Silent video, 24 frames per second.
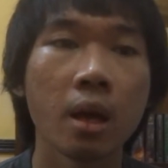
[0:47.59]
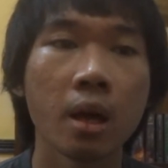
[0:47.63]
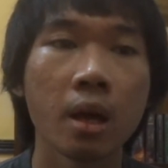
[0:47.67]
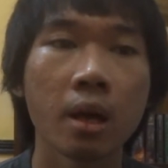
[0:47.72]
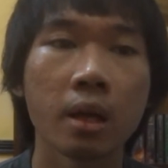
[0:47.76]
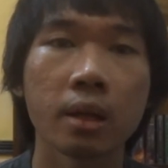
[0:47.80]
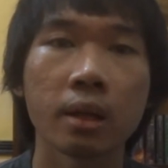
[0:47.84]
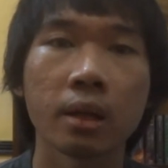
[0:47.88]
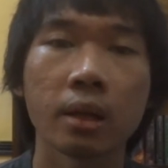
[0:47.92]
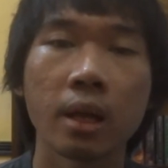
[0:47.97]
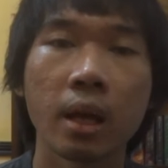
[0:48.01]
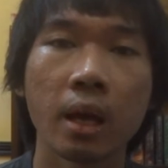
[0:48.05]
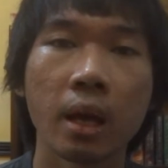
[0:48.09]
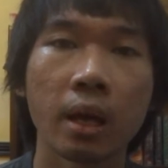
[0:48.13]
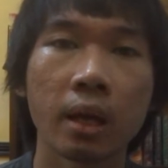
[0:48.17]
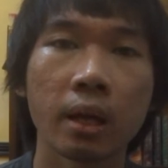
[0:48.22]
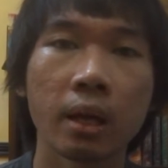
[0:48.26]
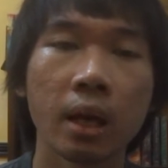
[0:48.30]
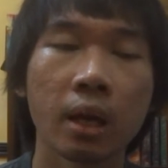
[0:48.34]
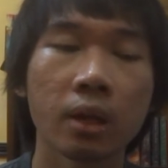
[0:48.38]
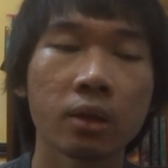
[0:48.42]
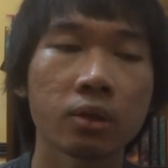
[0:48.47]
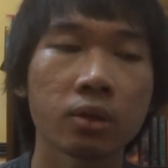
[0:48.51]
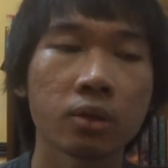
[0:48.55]
and they
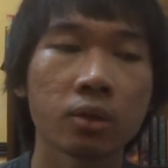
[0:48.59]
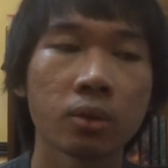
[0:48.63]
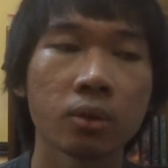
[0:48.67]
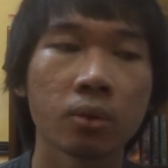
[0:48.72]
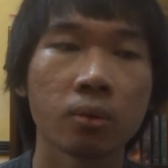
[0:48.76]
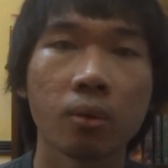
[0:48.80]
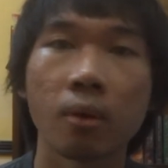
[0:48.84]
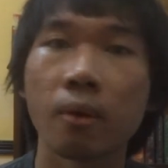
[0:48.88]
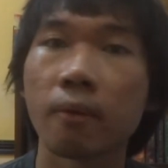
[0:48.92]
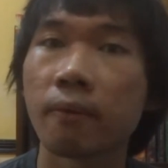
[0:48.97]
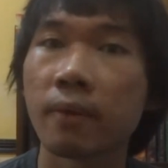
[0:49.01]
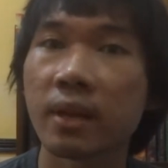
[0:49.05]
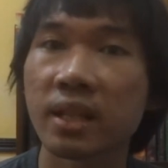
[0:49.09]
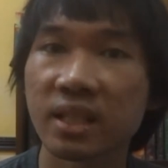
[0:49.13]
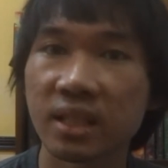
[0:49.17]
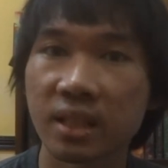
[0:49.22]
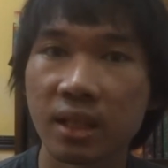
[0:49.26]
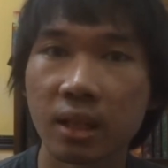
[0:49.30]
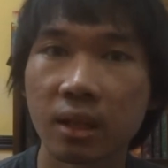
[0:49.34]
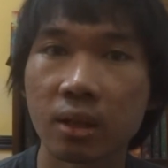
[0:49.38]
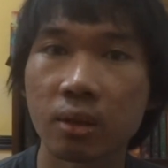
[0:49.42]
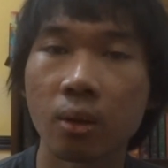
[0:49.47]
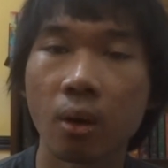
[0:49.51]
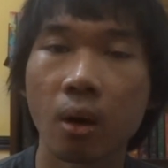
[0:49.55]
get to
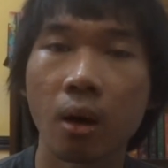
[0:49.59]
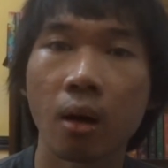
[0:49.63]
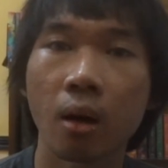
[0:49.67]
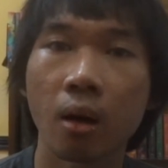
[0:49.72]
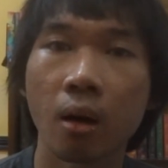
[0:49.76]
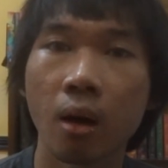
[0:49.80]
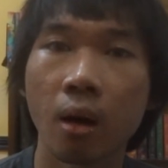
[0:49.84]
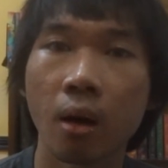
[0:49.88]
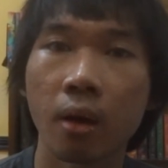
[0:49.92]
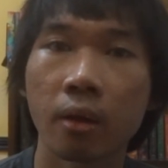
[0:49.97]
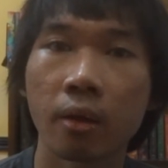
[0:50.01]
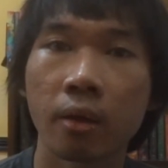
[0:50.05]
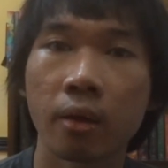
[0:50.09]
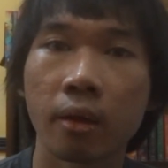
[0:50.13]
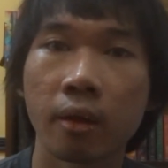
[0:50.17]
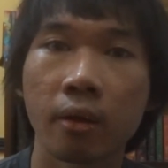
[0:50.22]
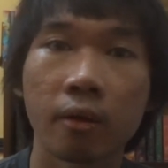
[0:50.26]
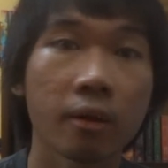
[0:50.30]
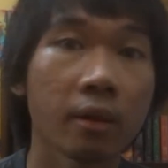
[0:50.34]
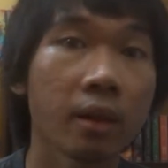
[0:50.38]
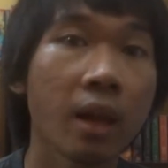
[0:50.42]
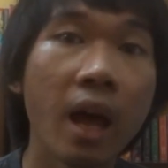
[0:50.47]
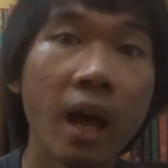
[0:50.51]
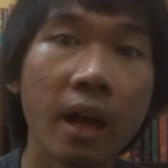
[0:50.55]
revisit
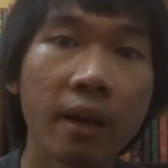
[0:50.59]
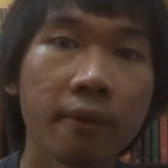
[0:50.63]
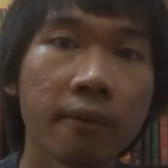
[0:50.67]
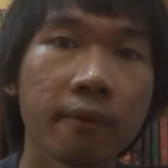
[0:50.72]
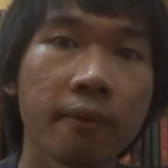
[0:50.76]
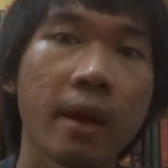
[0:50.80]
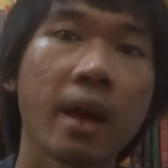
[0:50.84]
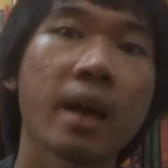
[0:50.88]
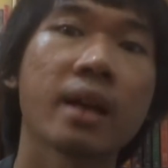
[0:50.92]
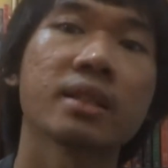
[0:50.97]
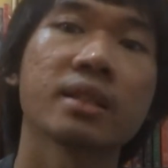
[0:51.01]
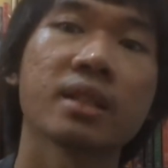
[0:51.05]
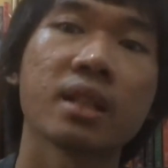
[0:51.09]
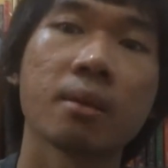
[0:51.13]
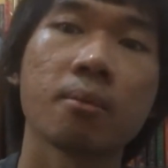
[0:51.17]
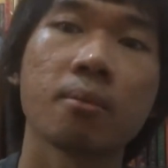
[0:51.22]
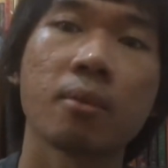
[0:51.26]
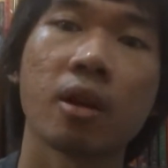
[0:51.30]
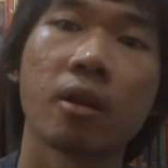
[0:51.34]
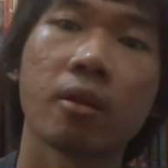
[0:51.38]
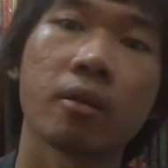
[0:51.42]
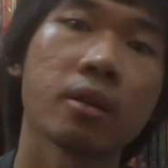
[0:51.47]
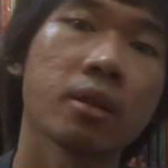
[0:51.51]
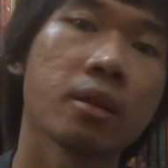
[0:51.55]
their life as a
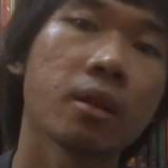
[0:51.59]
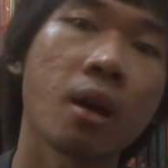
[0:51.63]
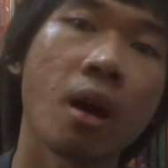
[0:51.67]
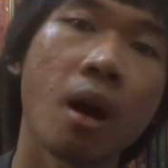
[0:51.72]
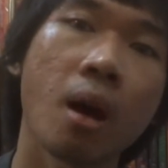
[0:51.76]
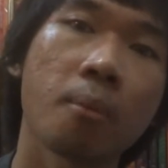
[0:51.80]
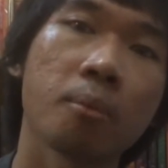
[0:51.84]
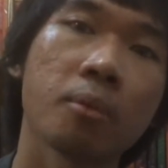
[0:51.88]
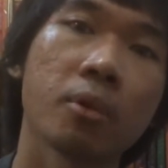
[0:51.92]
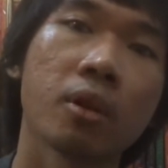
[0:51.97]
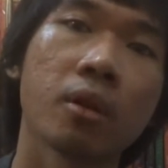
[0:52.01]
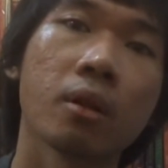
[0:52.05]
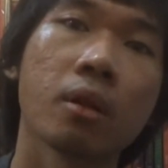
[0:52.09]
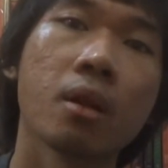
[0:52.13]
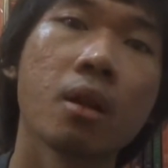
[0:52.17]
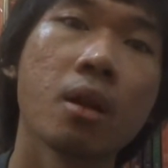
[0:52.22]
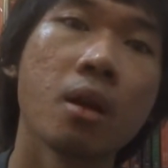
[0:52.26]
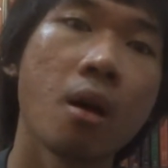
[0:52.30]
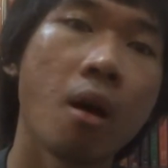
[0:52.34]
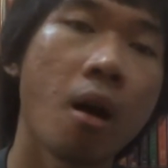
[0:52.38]
married couple.